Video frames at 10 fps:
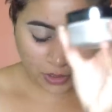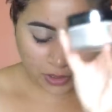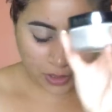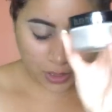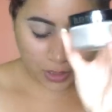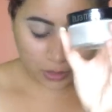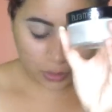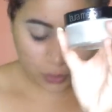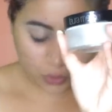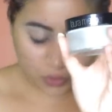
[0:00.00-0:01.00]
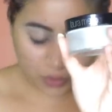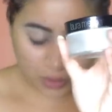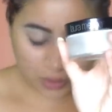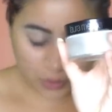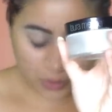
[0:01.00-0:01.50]
Mercier Loose
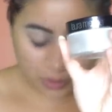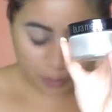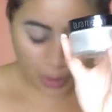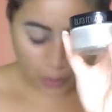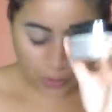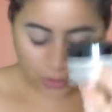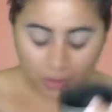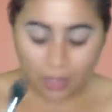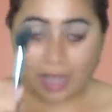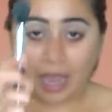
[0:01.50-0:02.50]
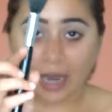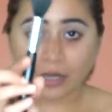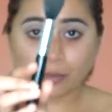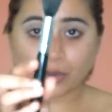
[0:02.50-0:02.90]
Translucent Powder and a